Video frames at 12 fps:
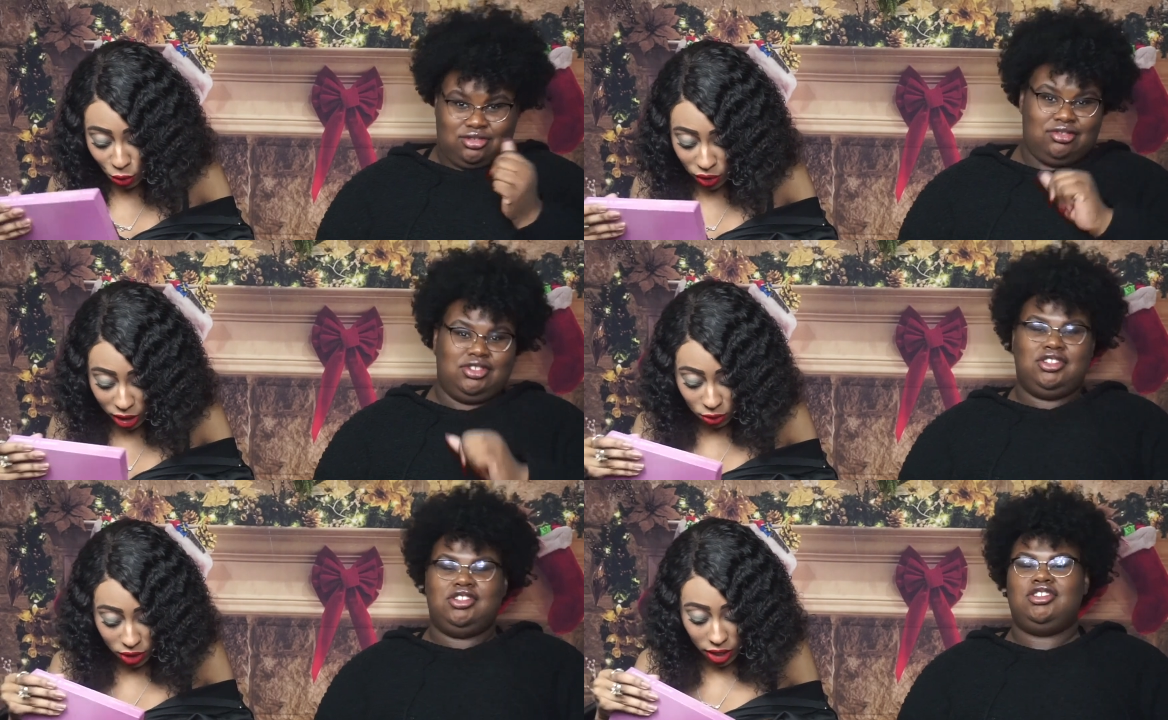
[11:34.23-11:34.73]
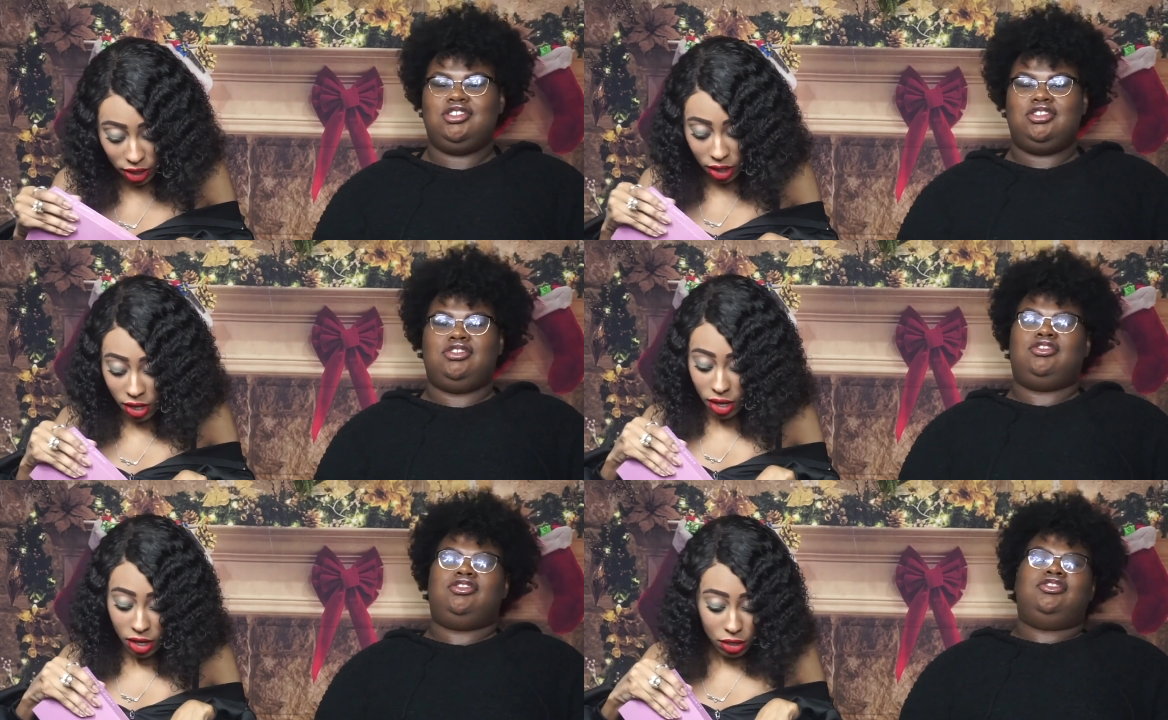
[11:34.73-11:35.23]
Speaker 1: Riri,
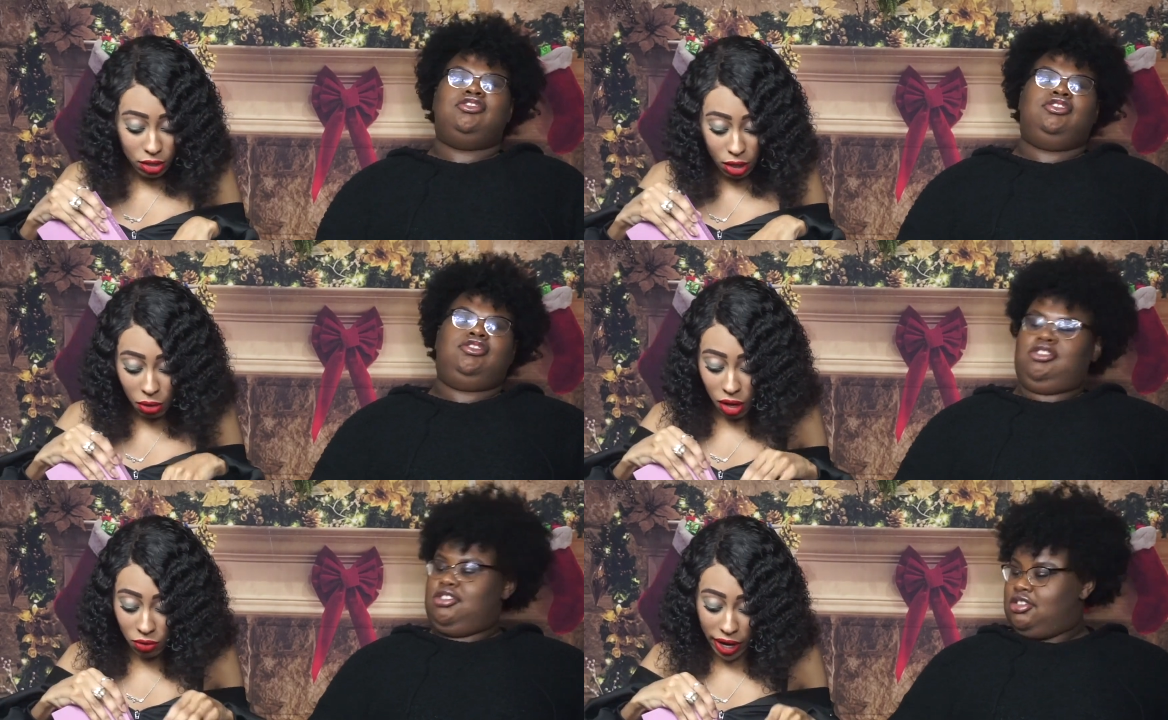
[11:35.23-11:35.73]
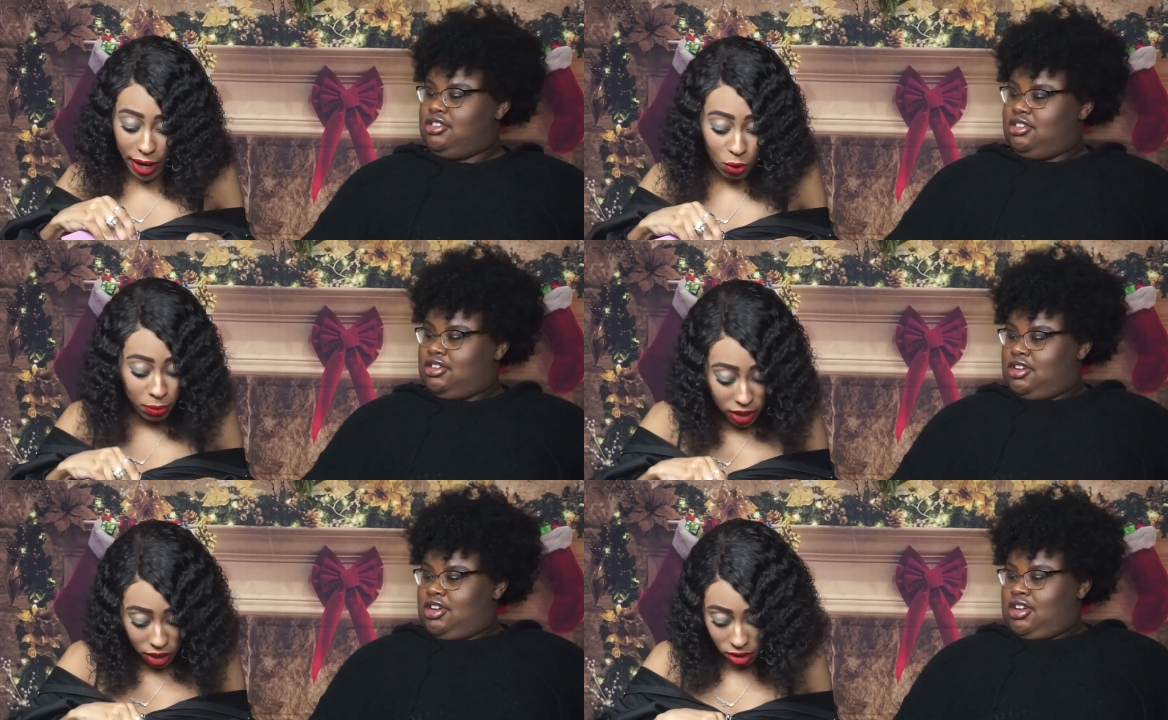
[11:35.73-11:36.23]
you know,
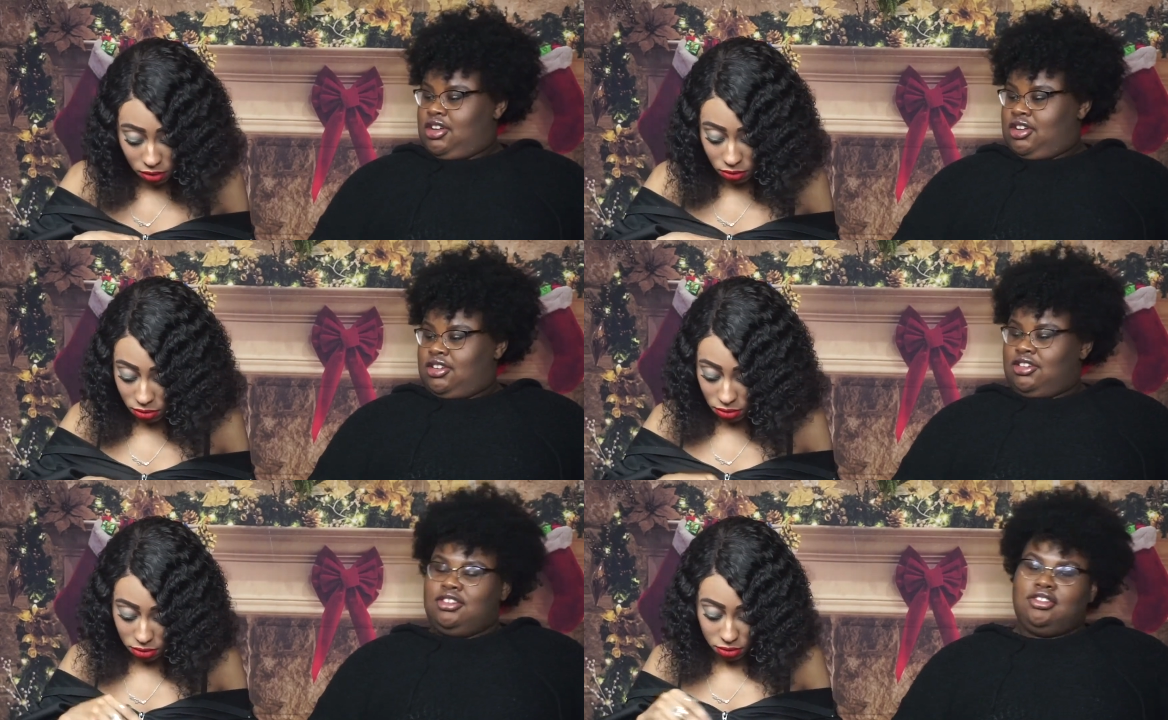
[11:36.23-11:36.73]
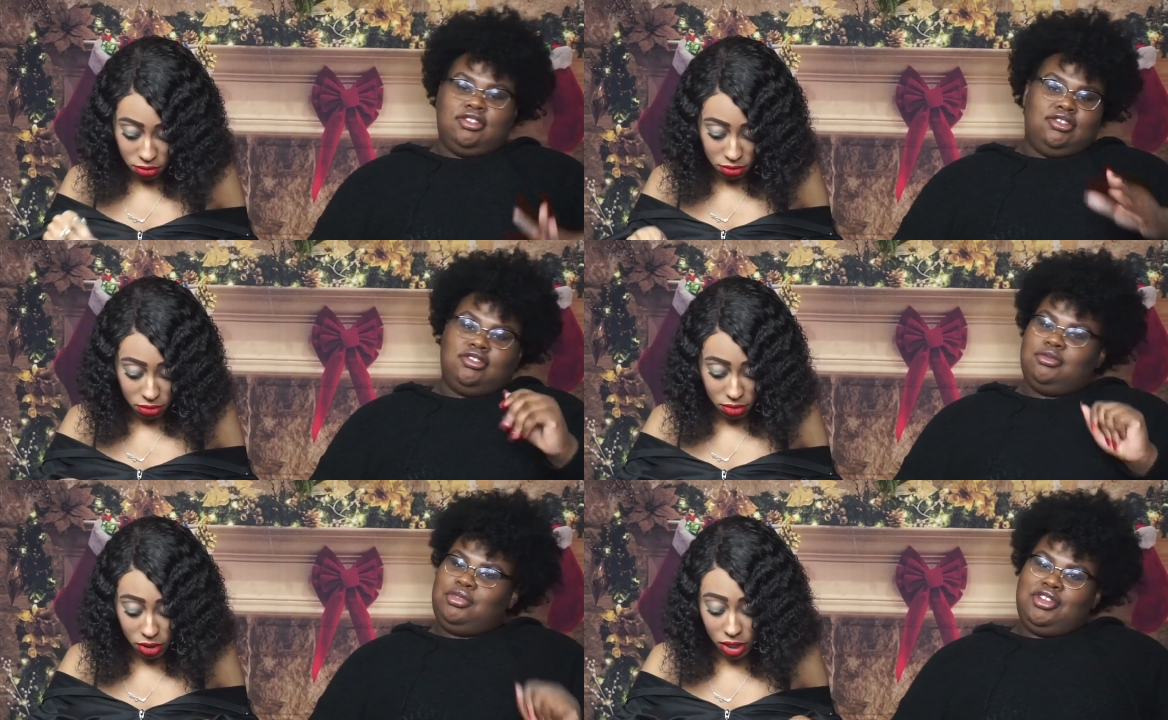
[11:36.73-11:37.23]
around me.
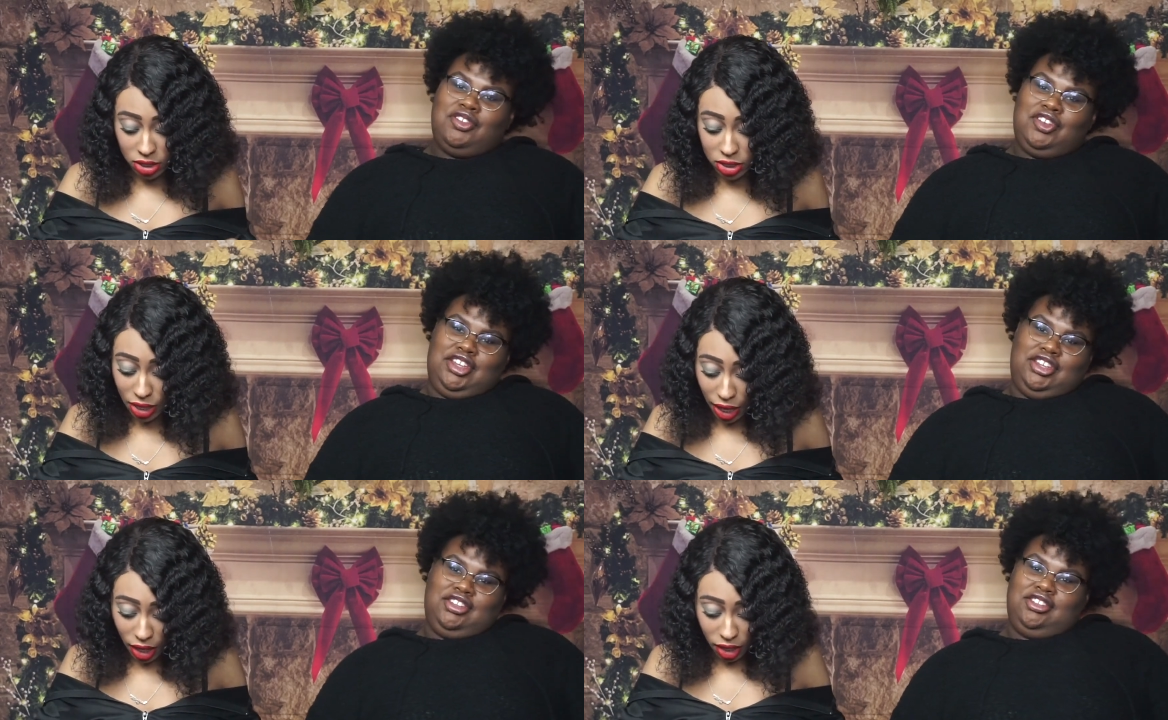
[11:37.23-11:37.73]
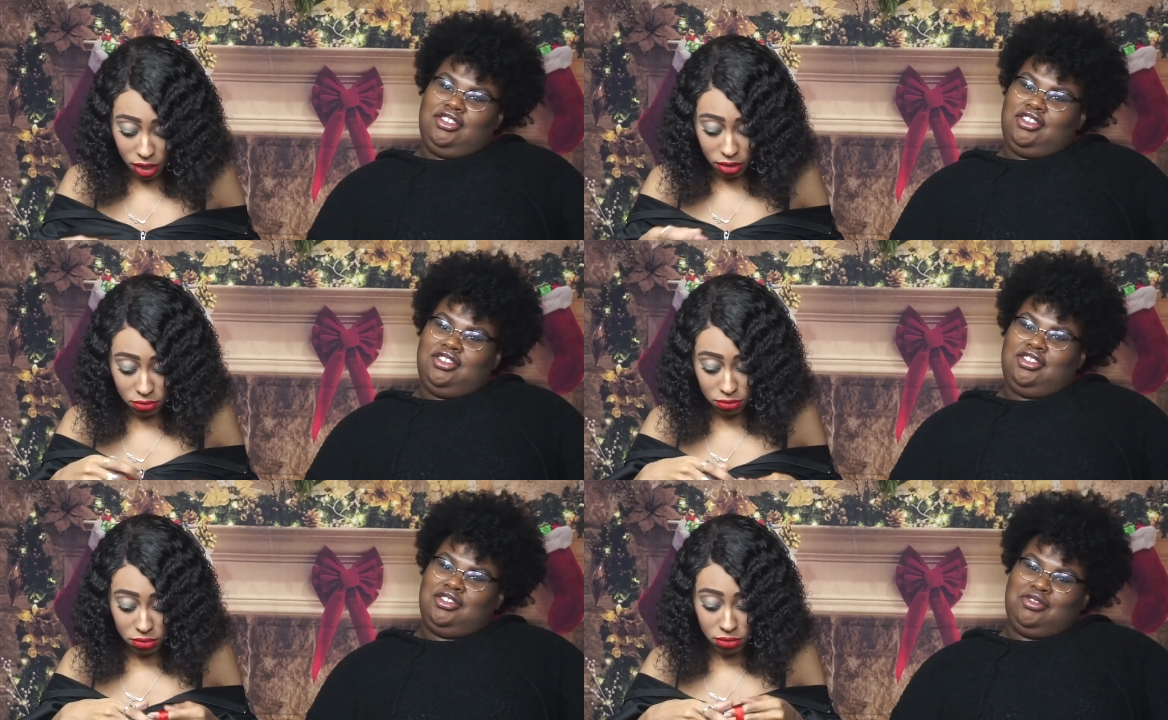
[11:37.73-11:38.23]
Yeah
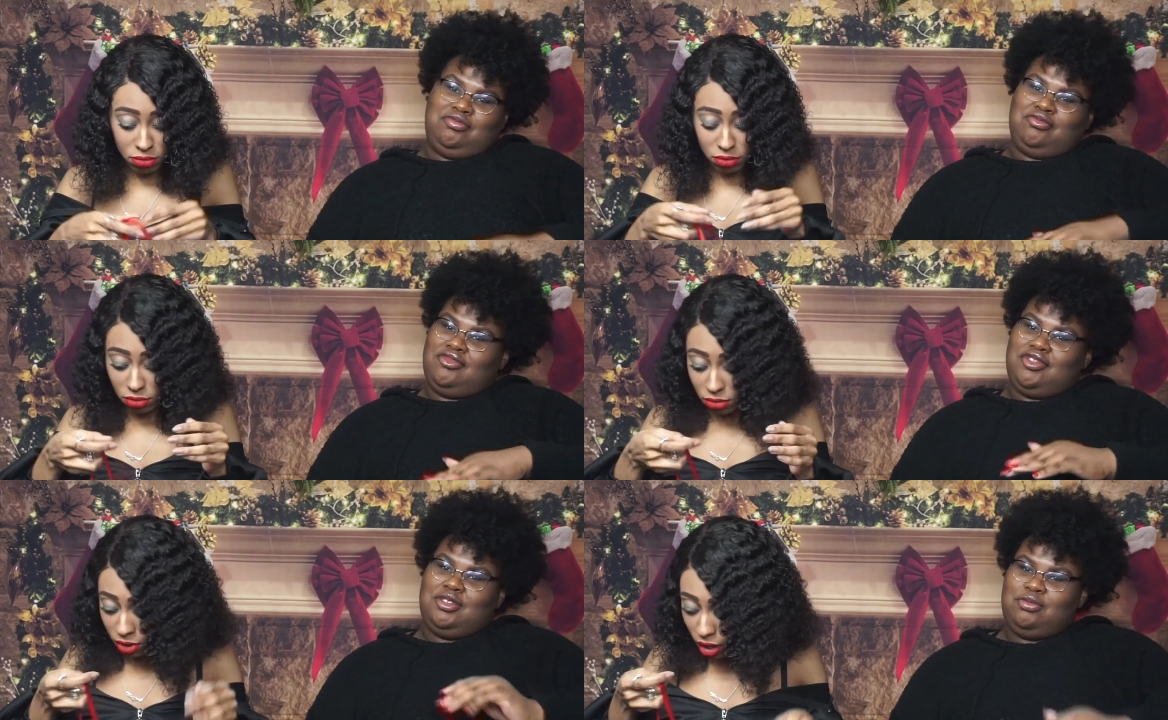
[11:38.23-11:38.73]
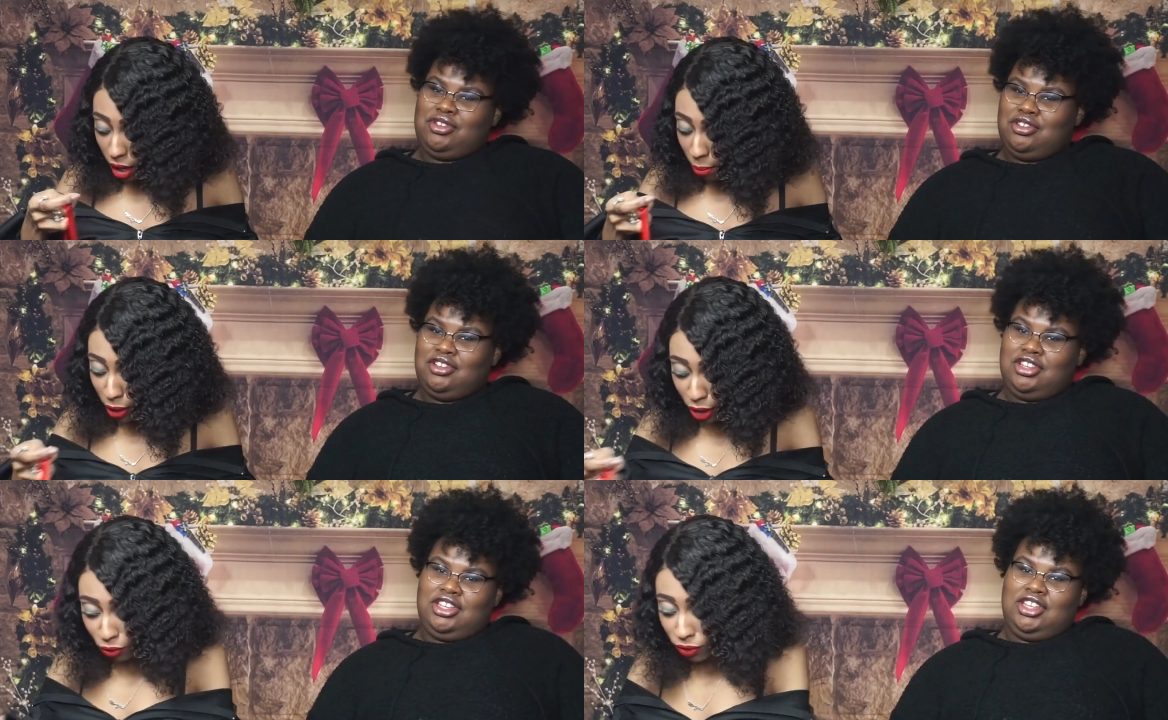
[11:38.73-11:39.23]
period.